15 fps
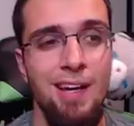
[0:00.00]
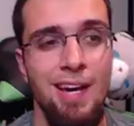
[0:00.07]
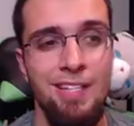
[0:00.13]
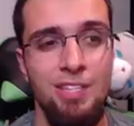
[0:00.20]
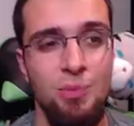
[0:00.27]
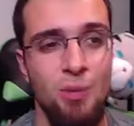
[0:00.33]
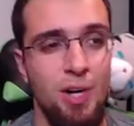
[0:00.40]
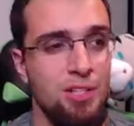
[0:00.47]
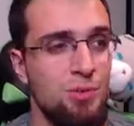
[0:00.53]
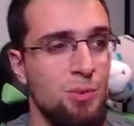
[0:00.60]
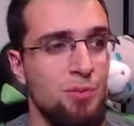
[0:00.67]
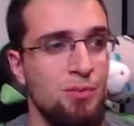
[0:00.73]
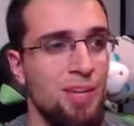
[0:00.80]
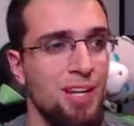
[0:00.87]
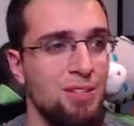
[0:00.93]
I just wanted to
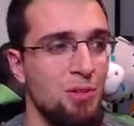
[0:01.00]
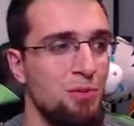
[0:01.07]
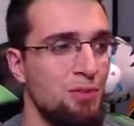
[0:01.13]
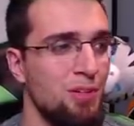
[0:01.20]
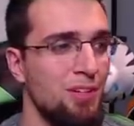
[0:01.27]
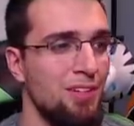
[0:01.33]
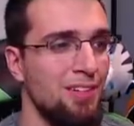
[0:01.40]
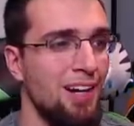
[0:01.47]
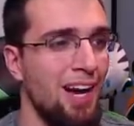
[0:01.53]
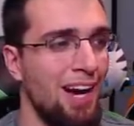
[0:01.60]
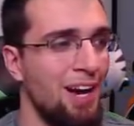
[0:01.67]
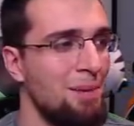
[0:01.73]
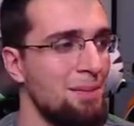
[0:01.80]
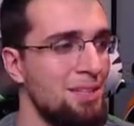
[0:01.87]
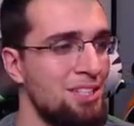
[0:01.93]
reflect over
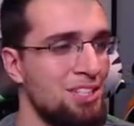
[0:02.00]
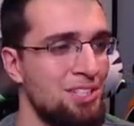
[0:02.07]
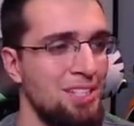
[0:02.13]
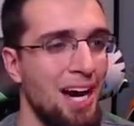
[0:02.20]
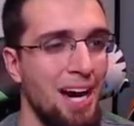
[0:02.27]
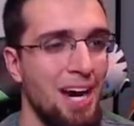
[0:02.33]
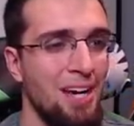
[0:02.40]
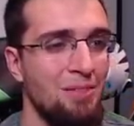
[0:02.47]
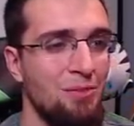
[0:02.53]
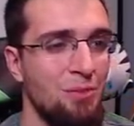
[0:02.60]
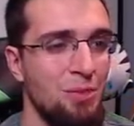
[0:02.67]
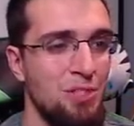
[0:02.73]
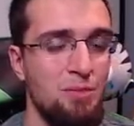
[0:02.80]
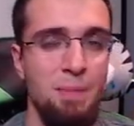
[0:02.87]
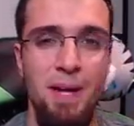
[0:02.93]
how much time
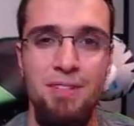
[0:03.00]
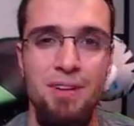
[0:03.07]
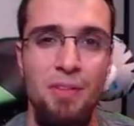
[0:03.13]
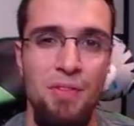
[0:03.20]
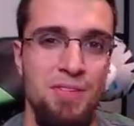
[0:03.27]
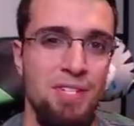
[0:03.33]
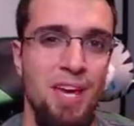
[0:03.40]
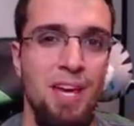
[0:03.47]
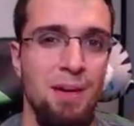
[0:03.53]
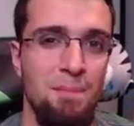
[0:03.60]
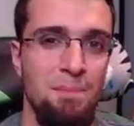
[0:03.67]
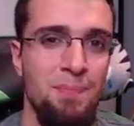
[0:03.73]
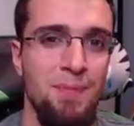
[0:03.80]
we spent on this game.